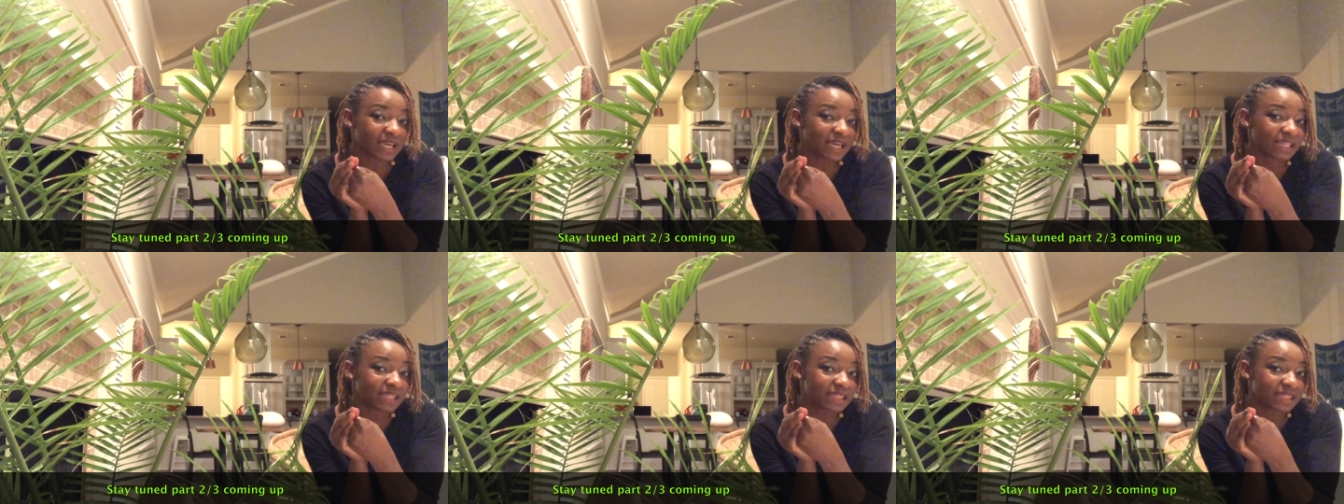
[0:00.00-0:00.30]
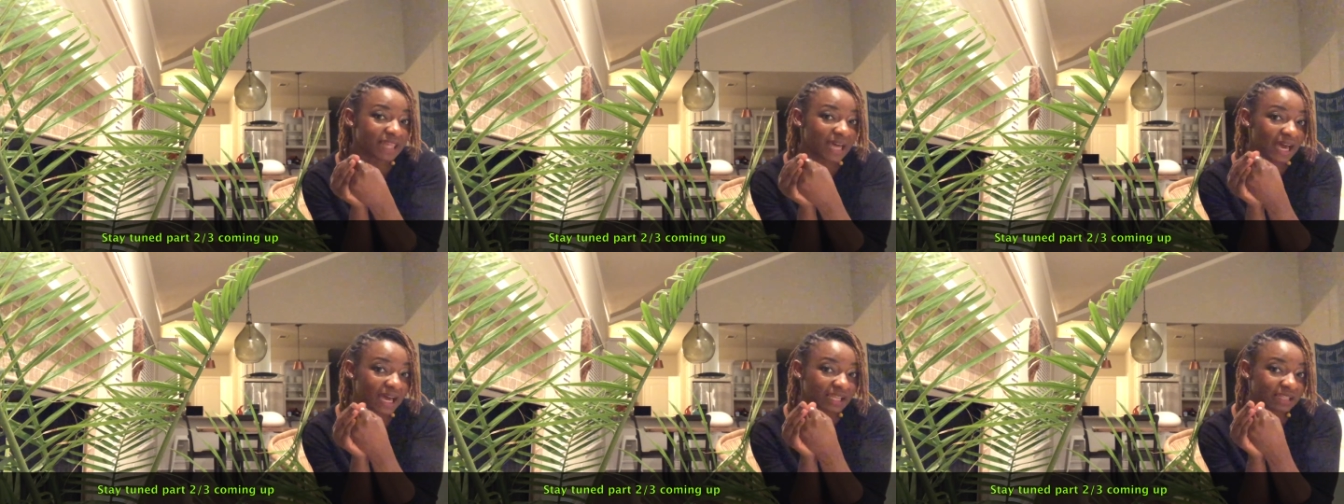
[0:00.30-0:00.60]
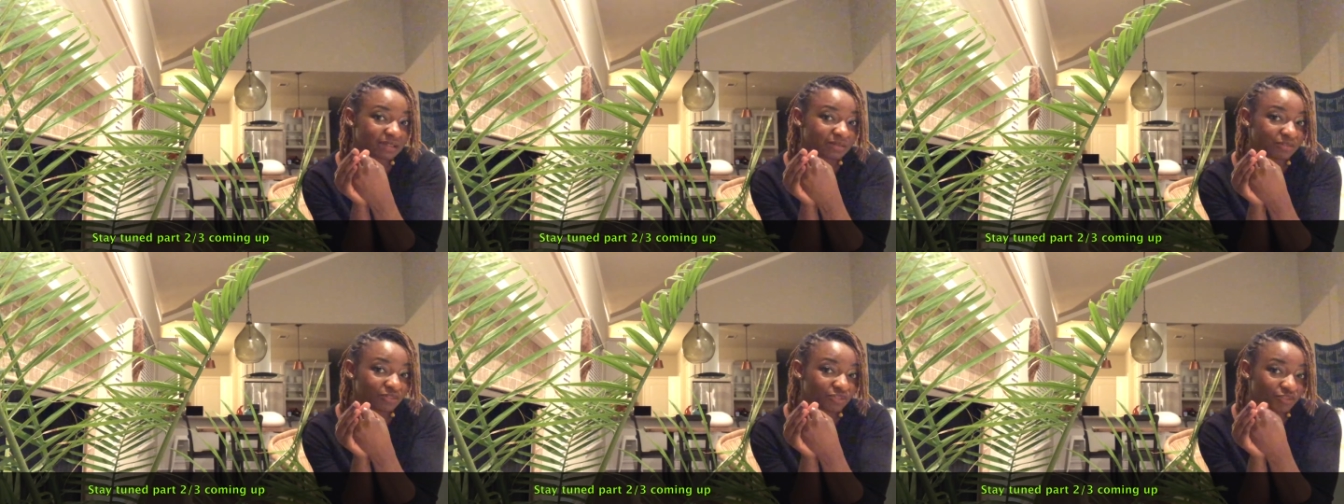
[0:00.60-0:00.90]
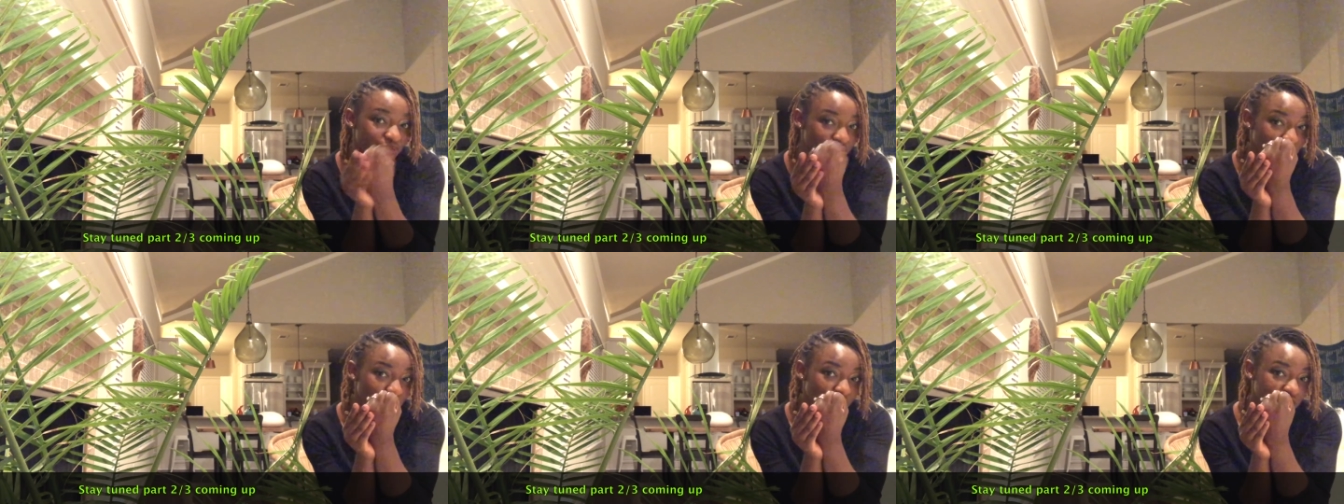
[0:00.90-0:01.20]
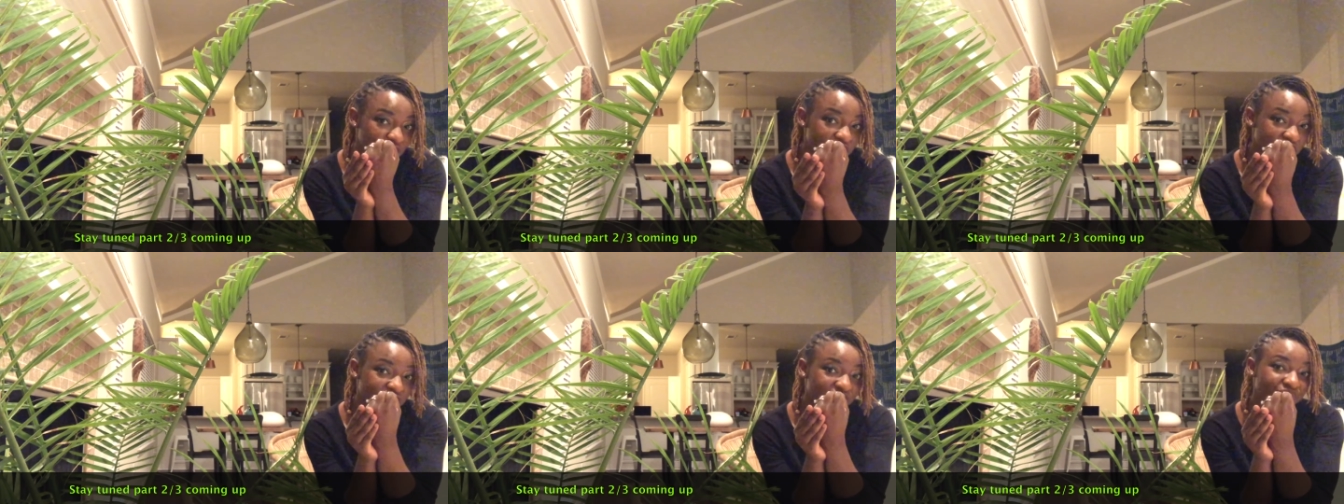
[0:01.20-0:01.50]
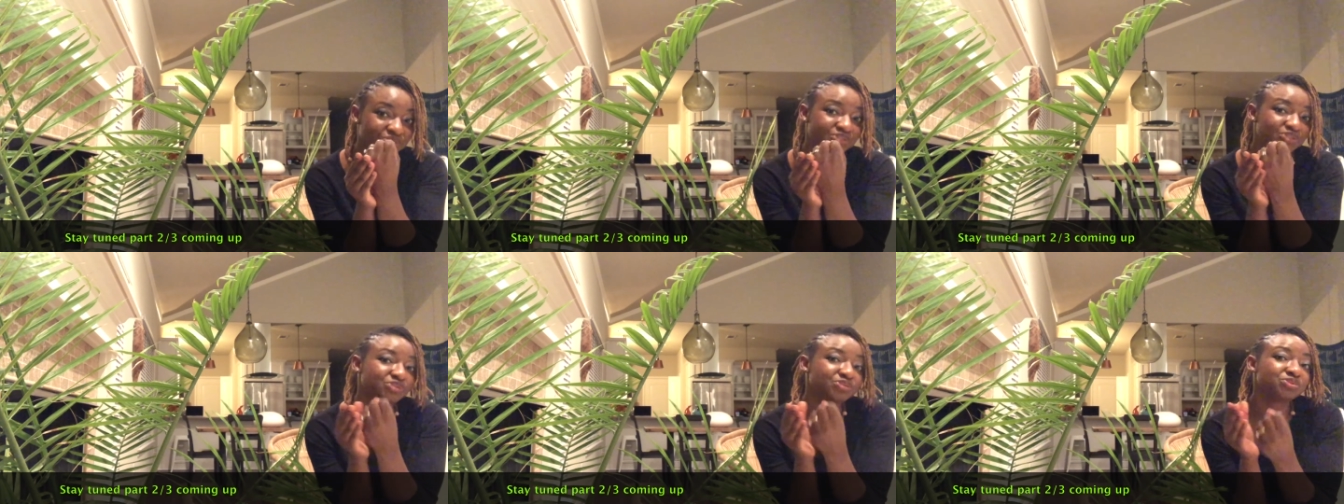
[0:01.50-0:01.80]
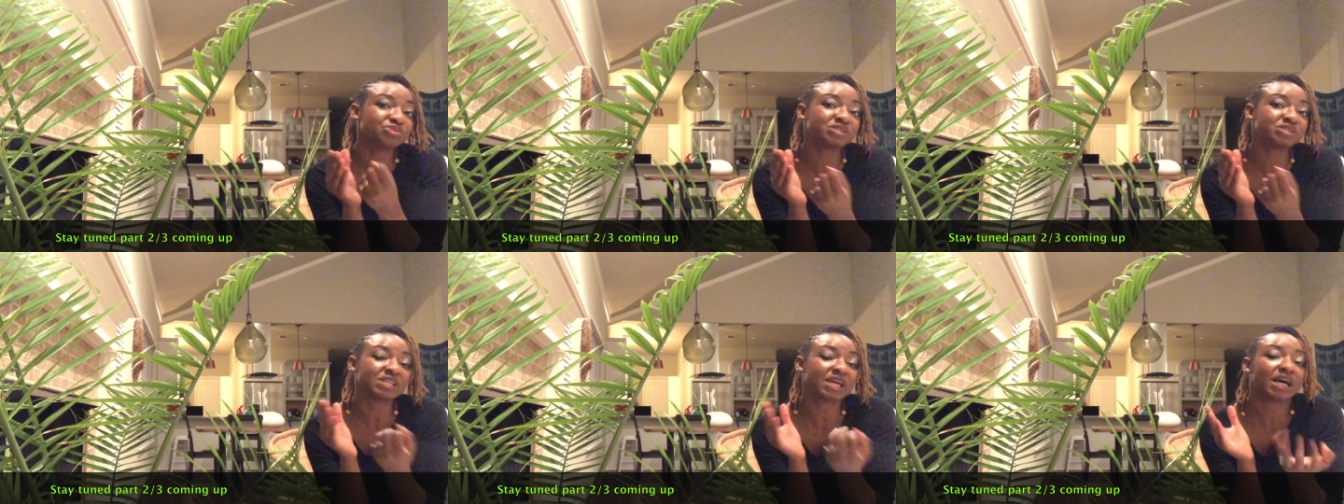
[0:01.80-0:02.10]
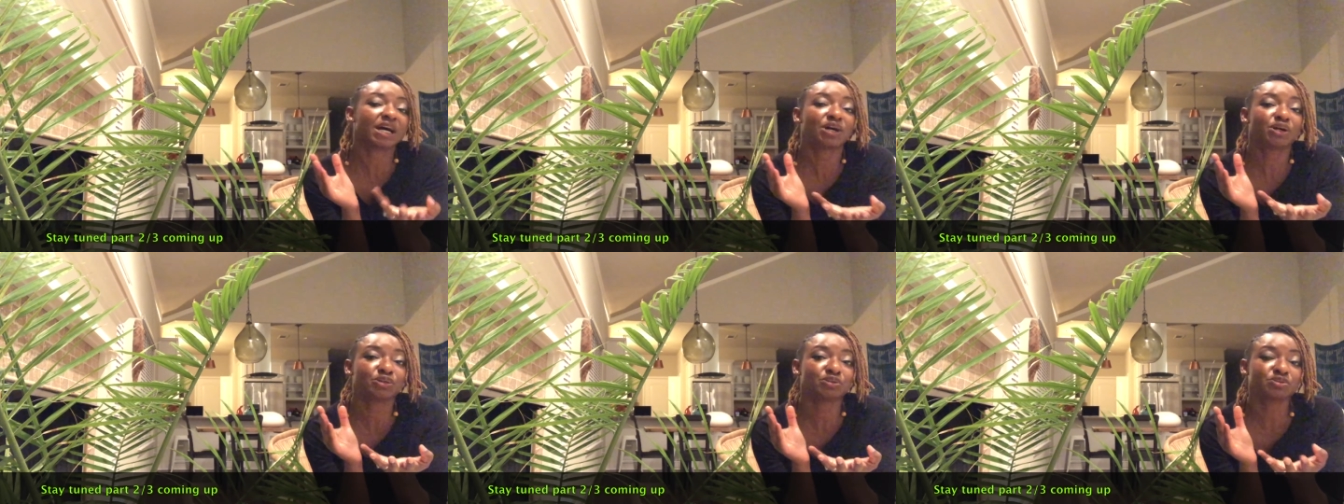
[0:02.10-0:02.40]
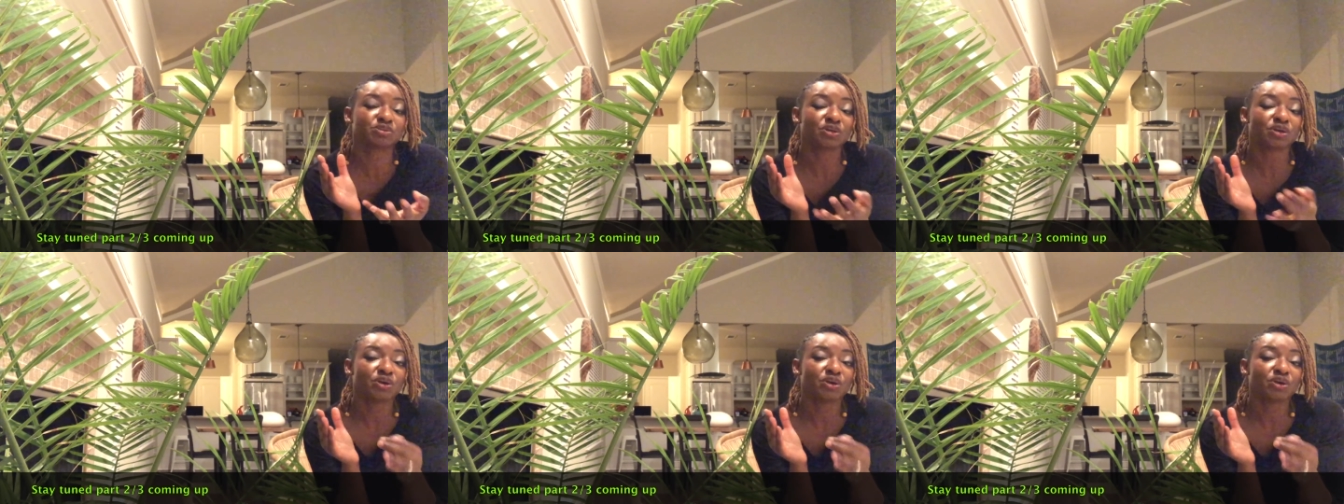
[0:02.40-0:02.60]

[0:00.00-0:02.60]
and that forces juice out,